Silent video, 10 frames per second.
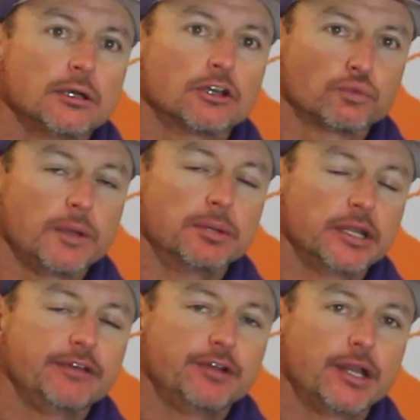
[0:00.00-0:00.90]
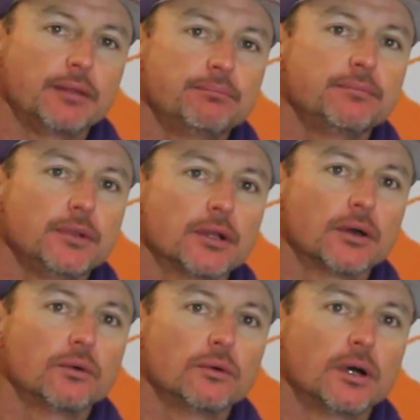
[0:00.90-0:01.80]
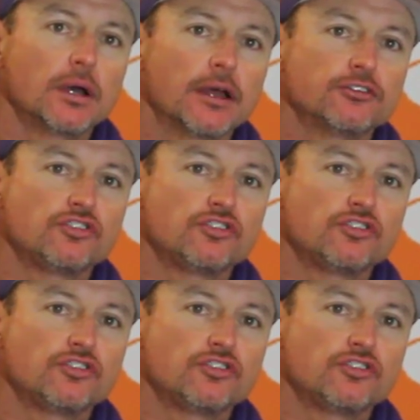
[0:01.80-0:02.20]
Because we believed in him.